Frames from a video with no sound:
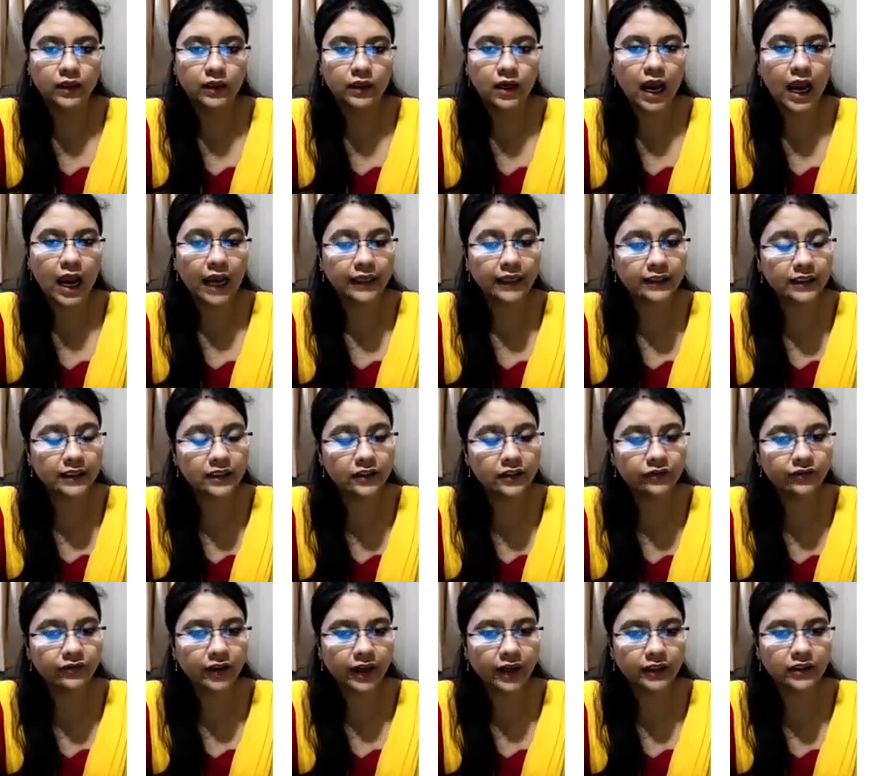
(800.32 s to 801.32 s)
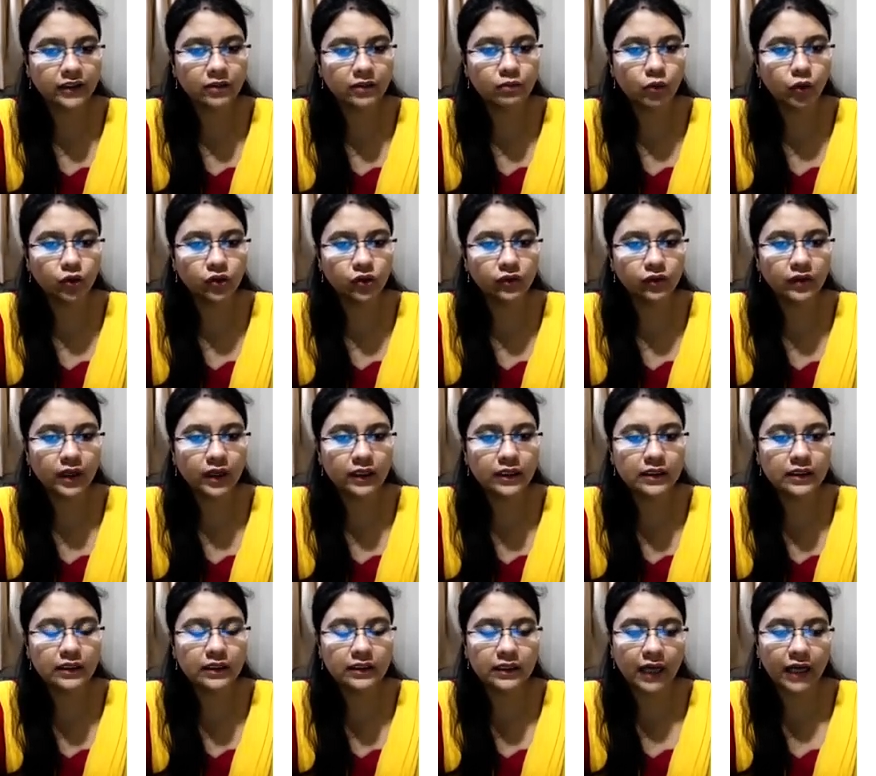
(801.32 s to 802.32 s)
Identify the
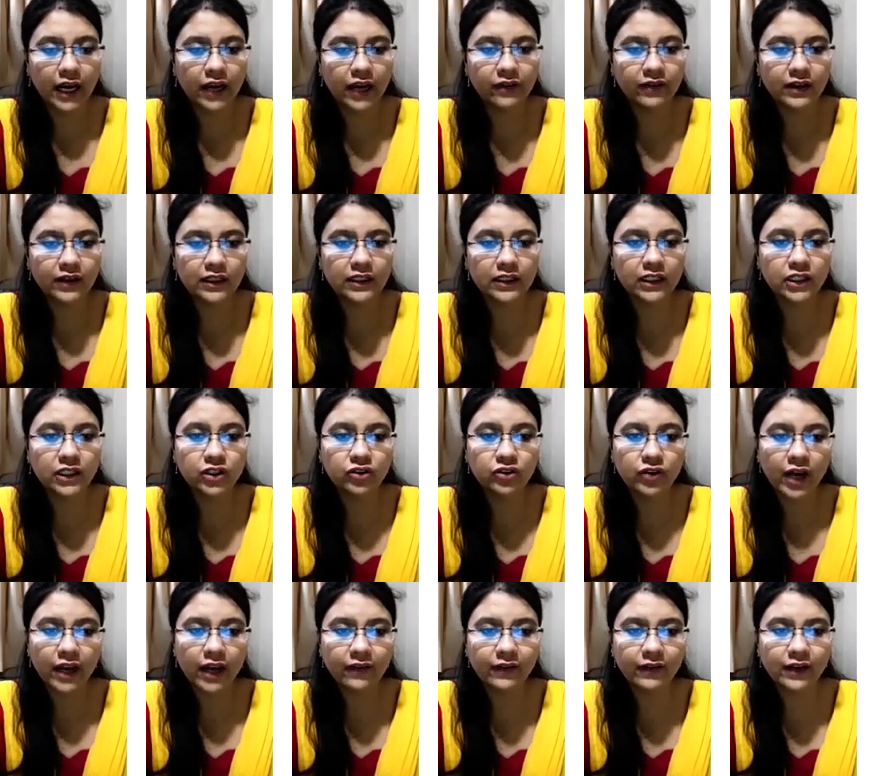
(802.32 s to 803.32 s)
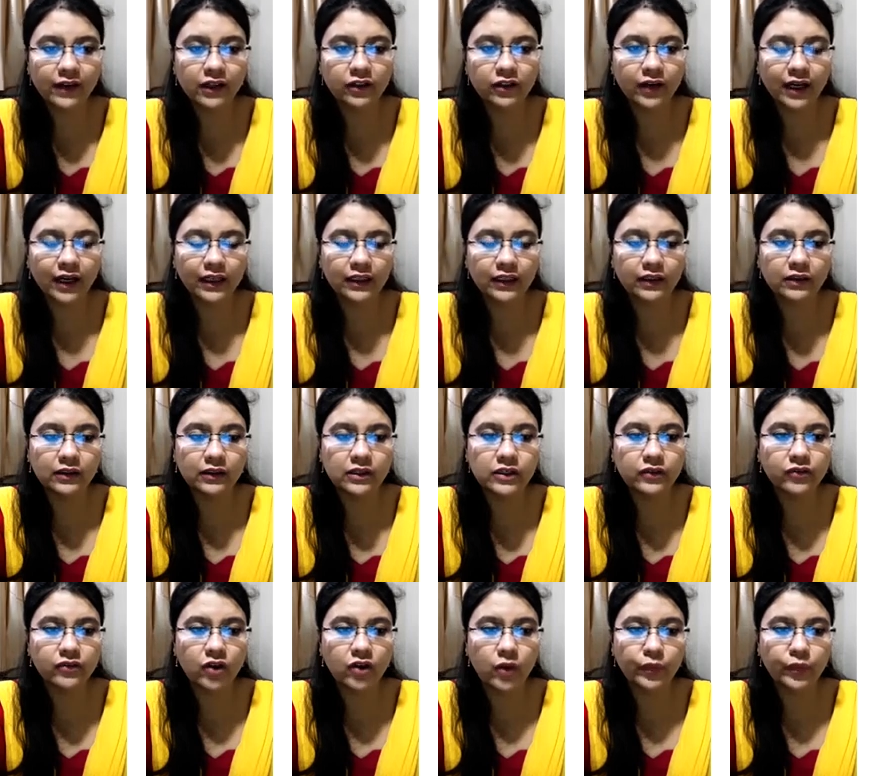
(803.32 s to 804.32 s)
monovalent, divalent and trivalent radicals
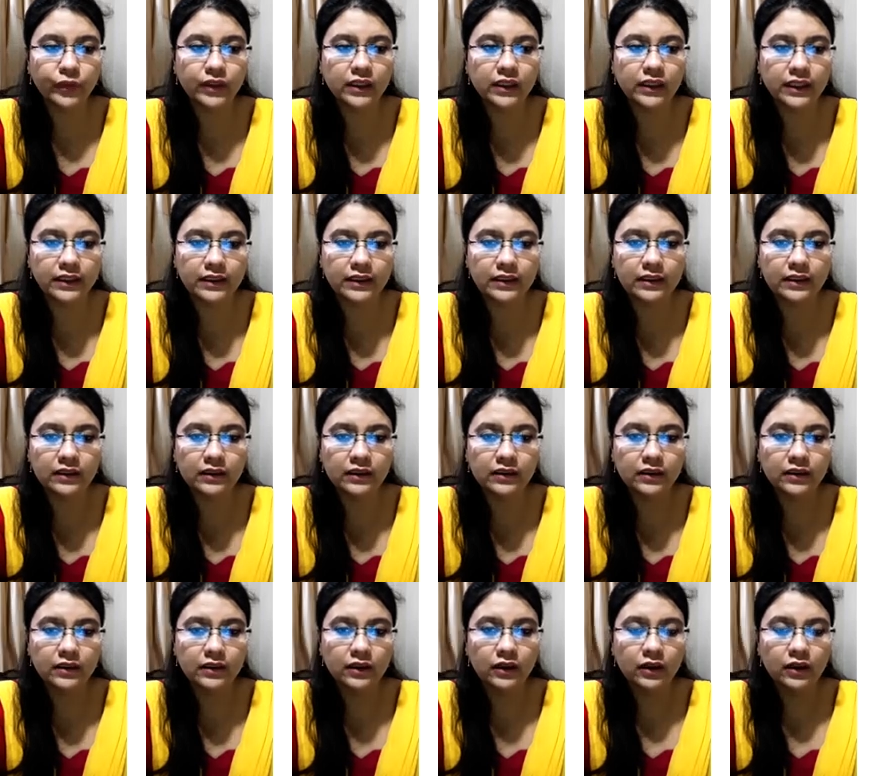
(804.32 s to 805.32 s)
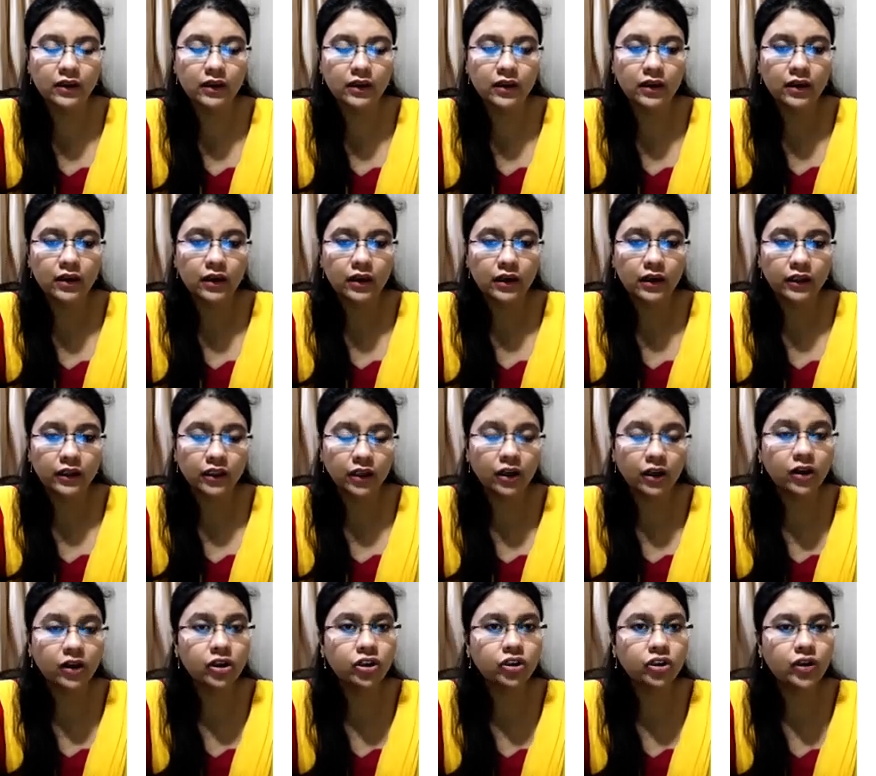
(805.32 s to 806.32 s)
from the list.
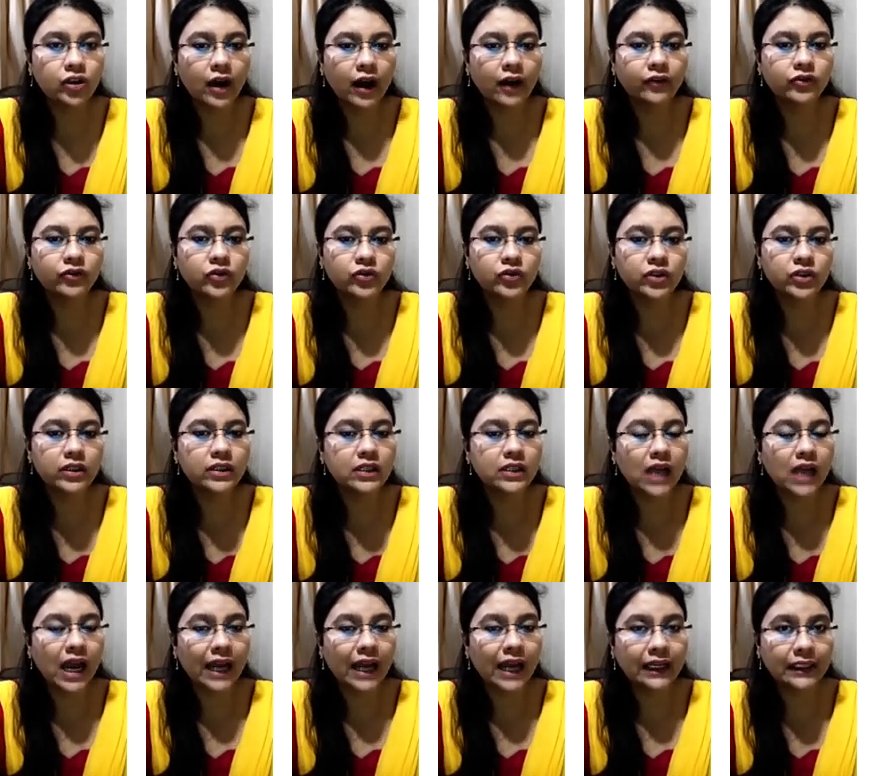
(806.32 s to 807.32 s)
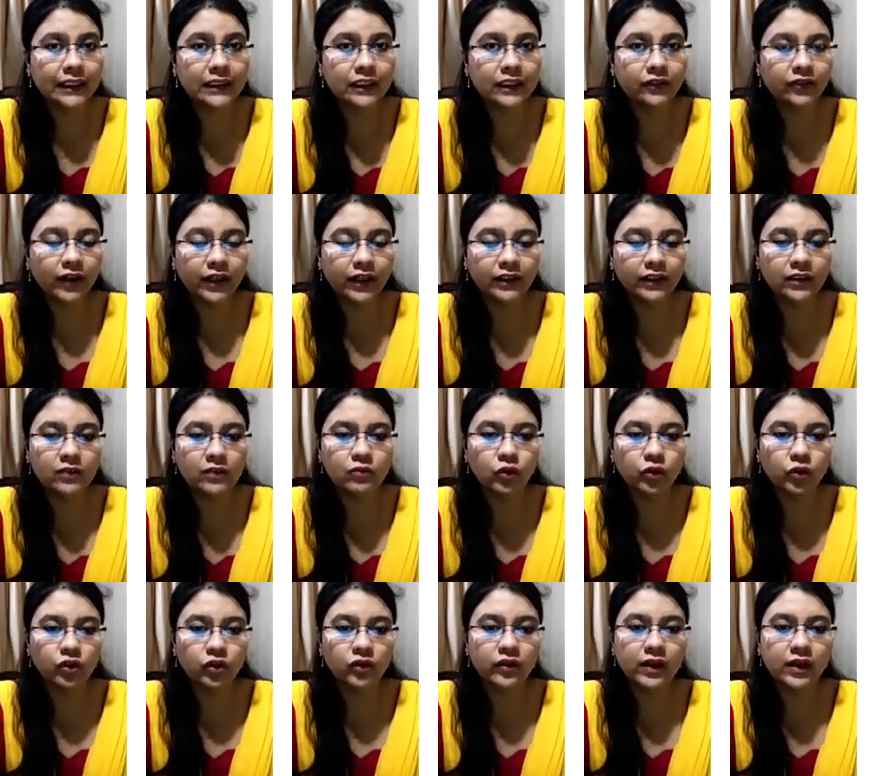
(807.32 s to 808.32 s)
Here you have to just identify the
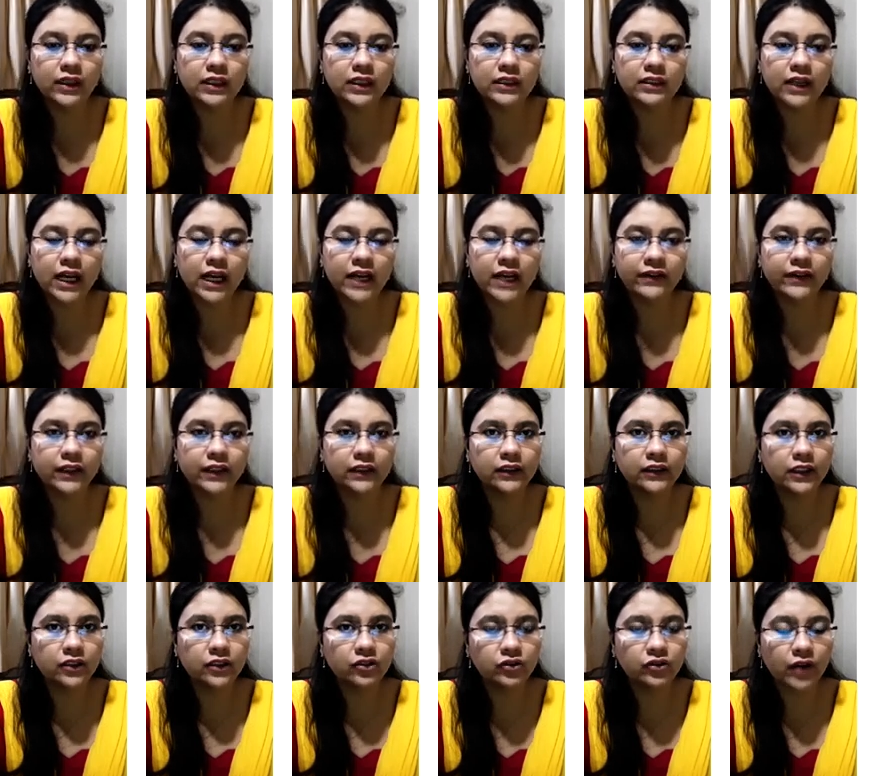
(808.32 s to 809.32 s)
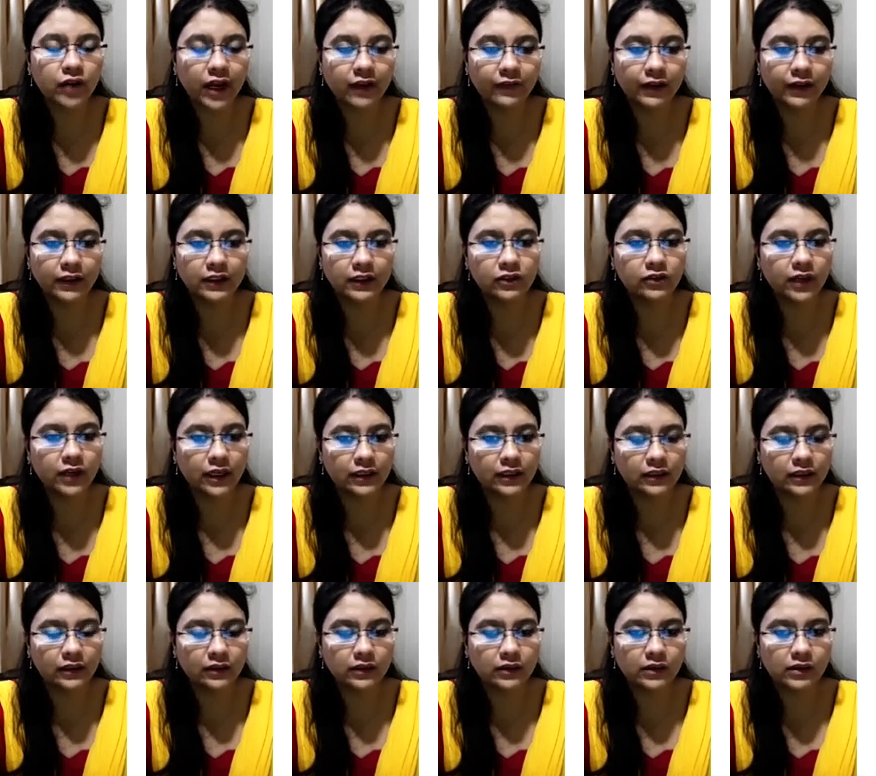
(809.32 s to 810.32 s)
monovalent, divalent and trivalent
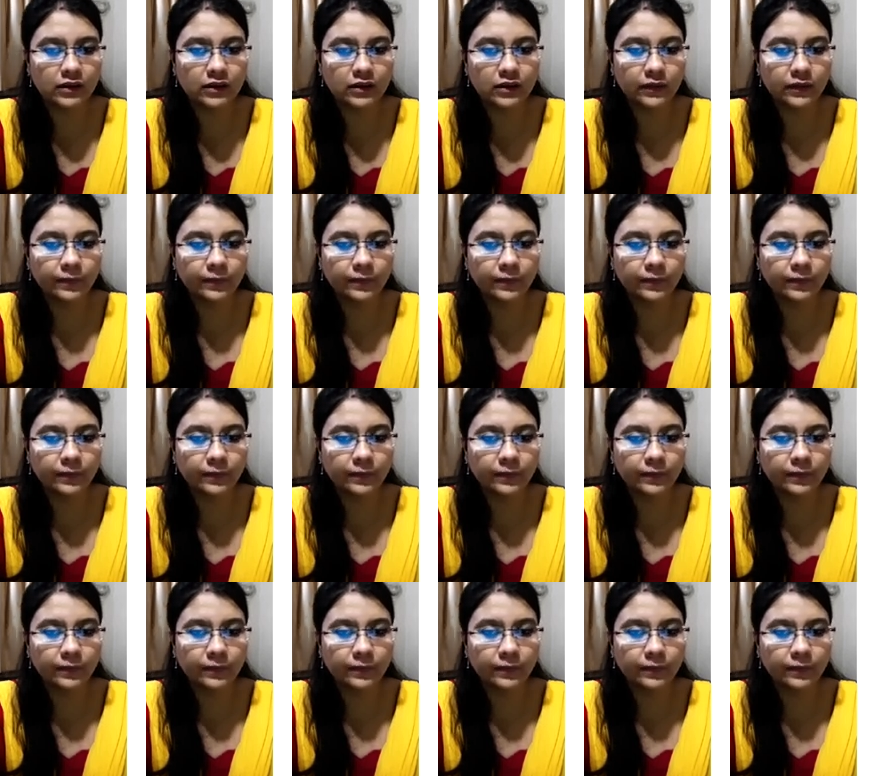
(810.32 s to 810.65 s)
radicals.